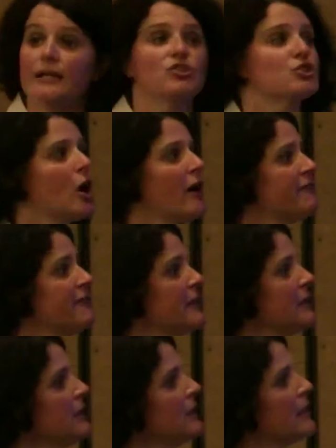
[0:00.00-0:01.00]
and
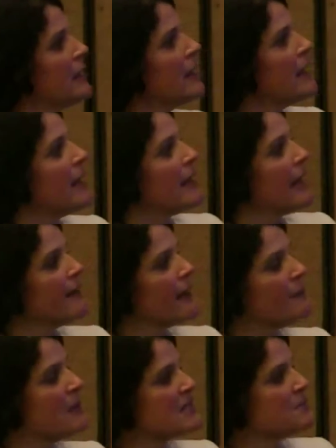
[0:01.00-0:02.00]
Dauphin, and they
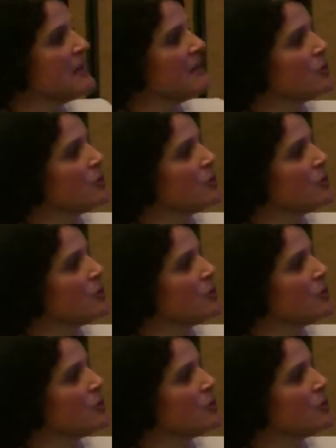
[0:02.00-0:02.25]
must meet the